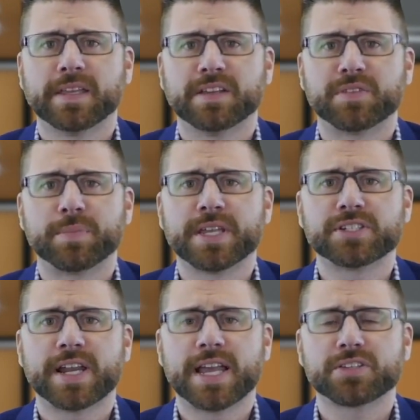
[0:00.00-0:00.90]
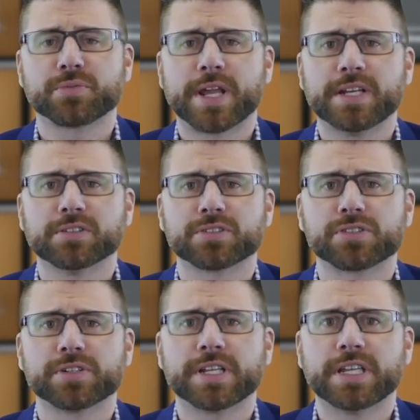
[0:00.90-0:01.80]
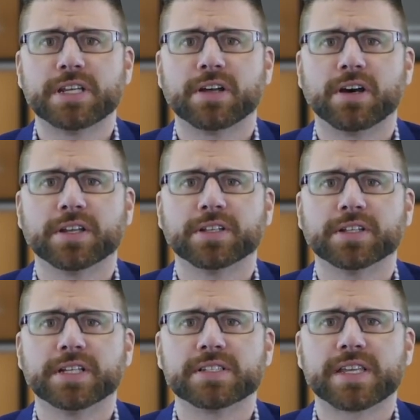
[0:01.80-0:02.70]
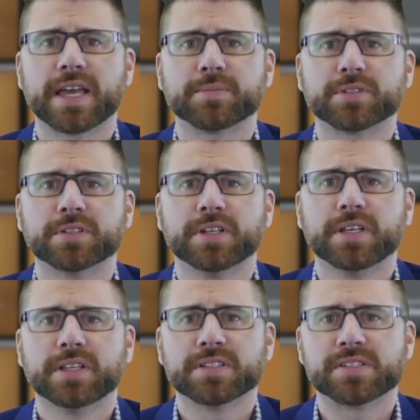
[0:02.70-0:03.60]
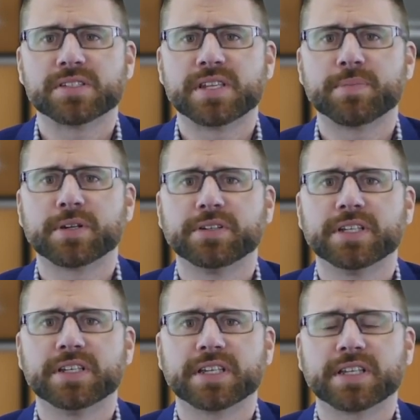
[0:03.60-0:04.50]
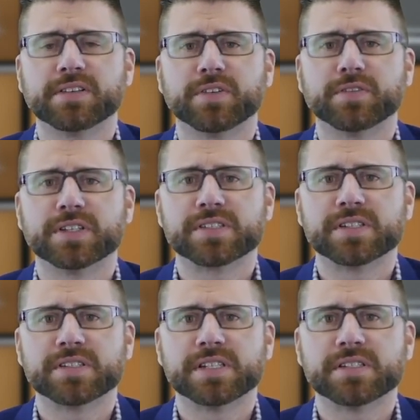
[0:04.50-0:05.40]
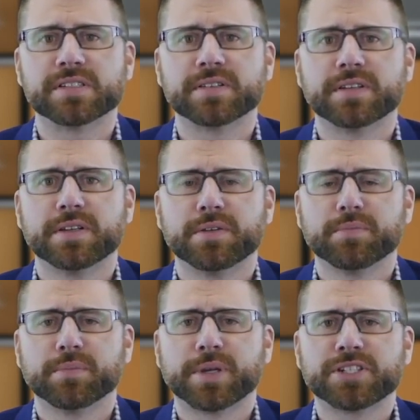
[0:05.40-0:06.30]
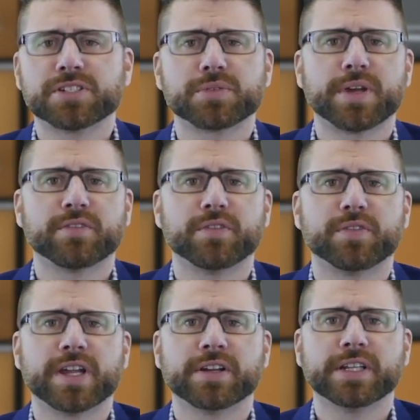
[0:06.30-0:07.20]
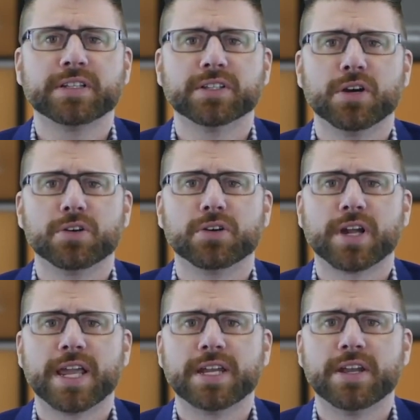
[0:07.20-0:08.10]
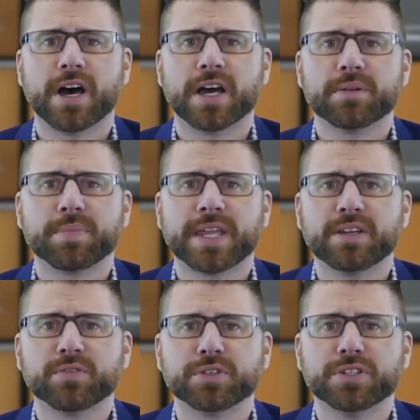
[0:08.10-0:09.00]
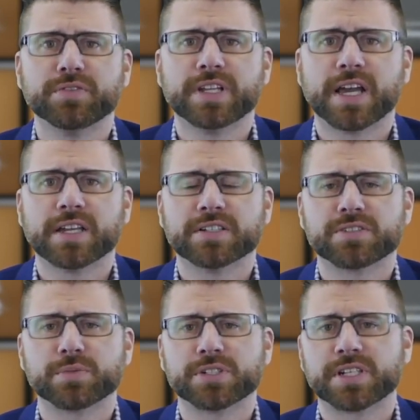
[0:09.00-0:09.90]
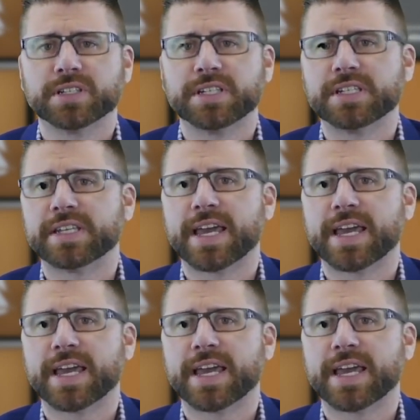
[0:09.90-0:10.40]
If the patient has radial streaking on the lens capsule, this is typically indicative of this disease. Patients will have a very low-grade, non-painful uveitis, which can lead to